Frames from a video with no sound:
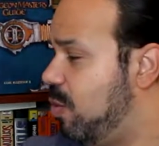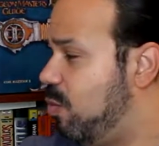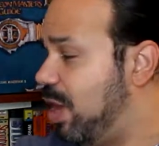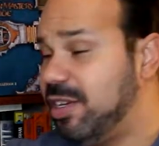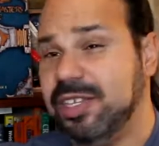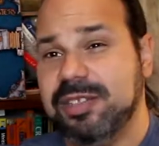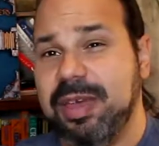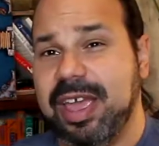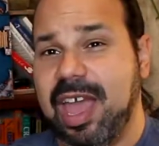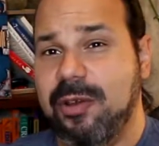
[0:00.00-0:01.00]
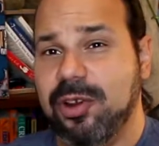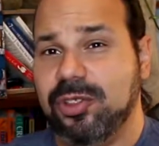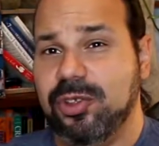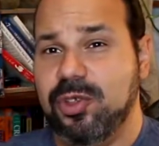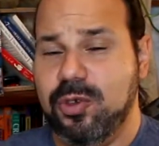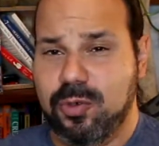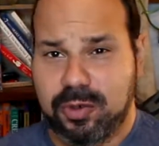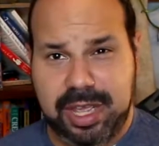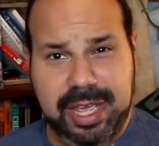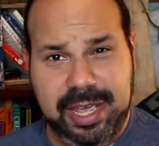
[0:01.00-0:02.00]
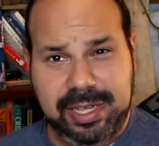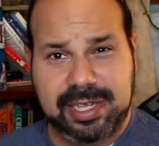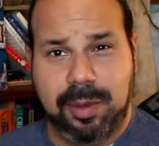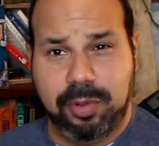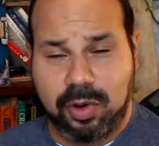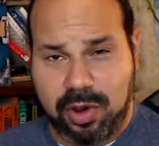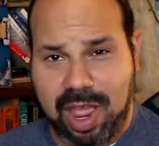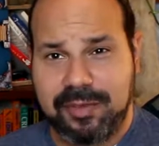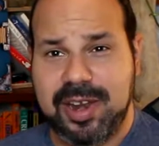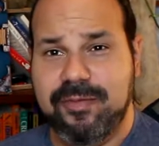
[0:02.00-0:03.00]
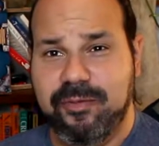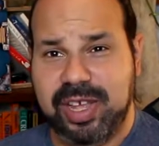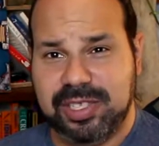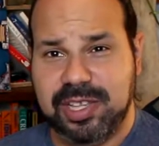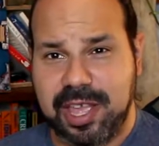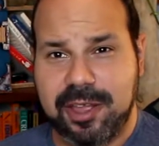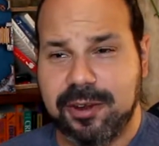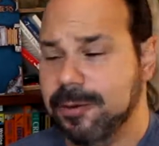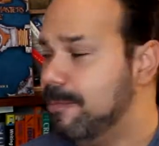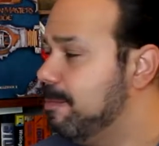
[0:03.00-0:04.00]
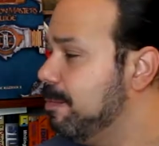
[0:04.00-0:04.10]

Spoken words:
What does my character do? He's a private investigator.